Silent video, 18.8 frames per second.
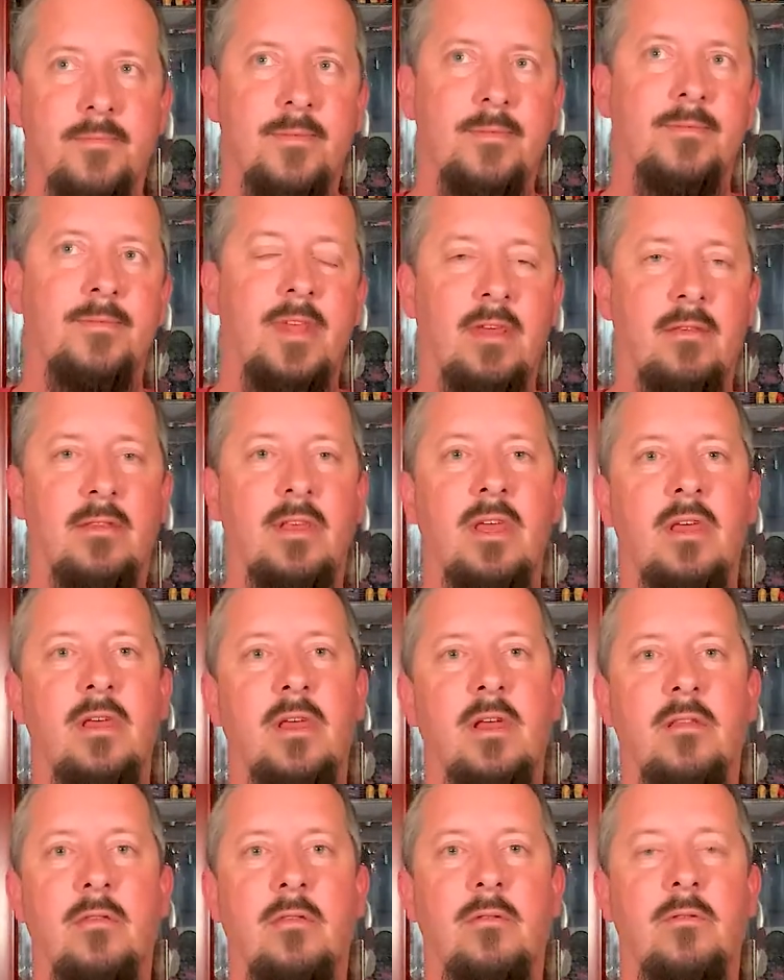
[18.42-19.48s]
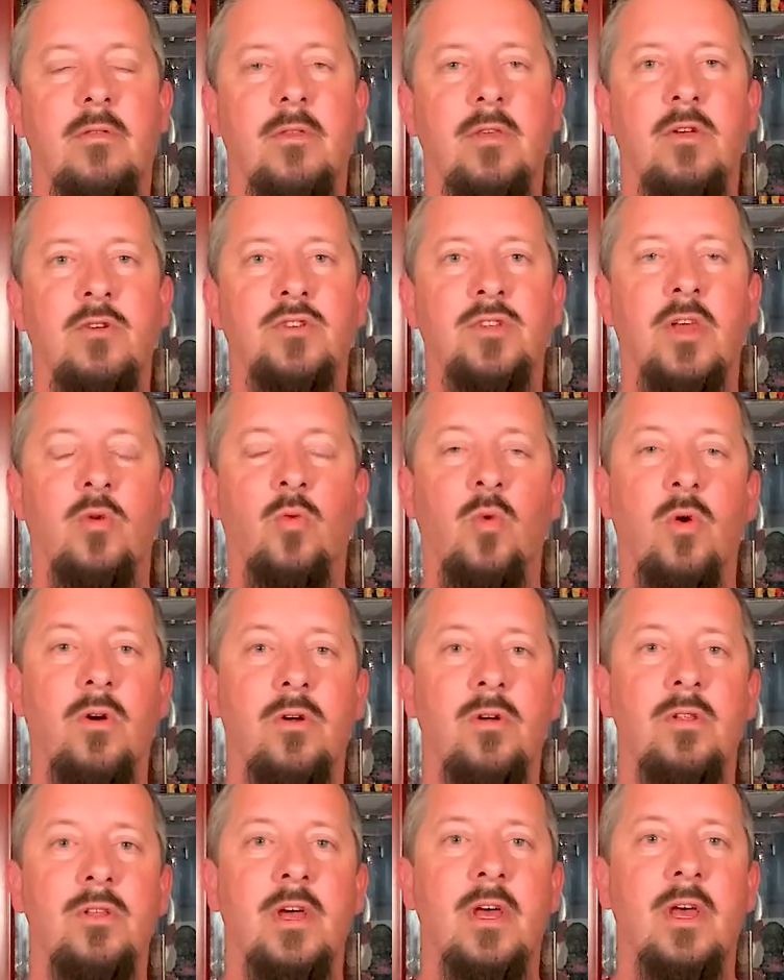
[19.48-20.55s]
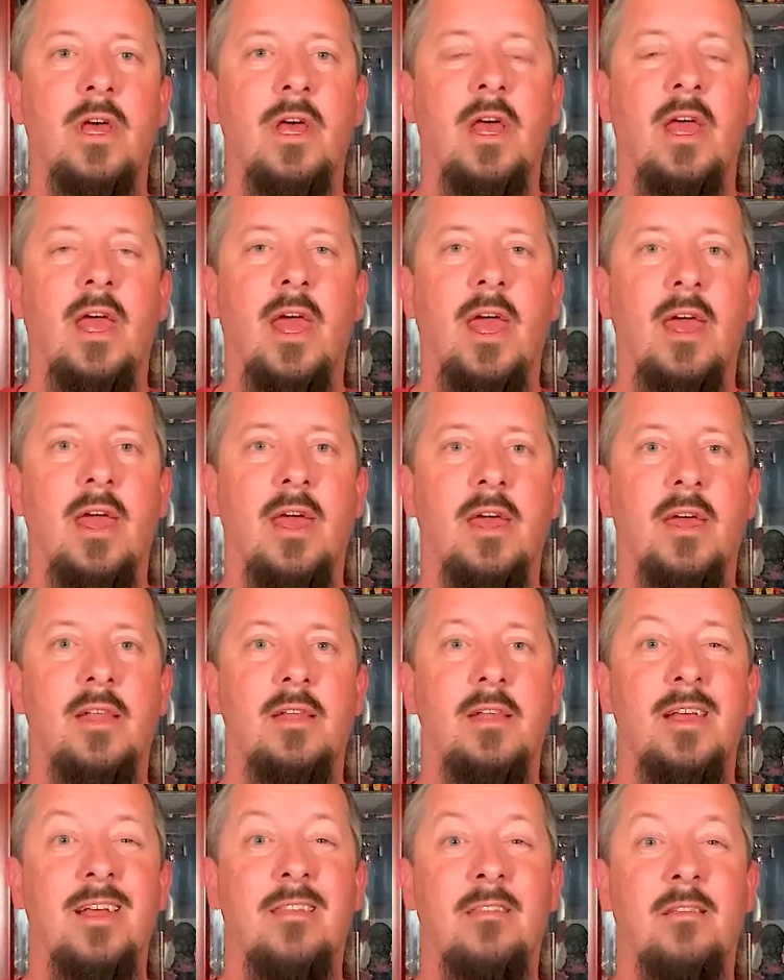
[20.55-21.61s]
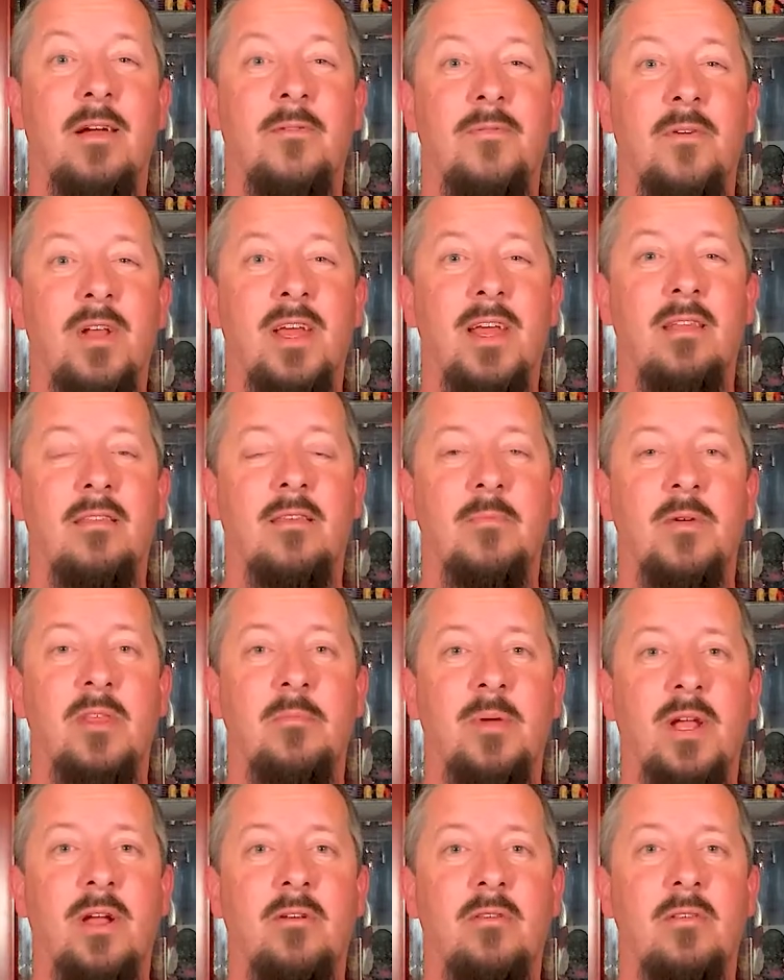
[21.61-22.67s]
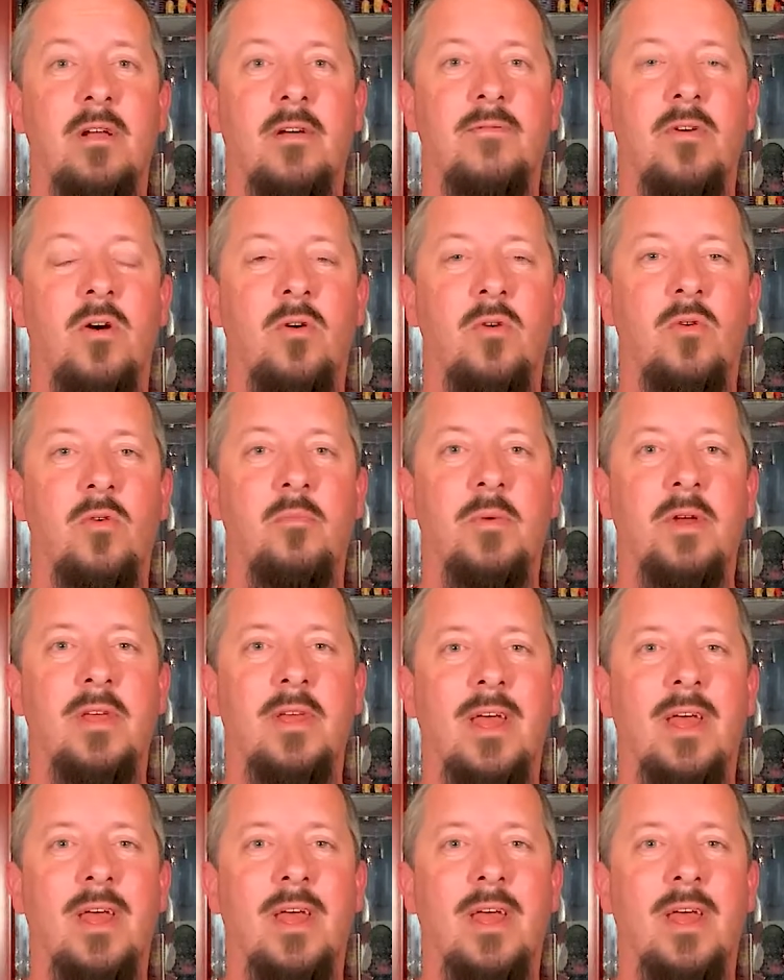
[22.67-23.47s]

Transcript: Disney, it's usually World, and it's tougher to get some of the bigger stuff home.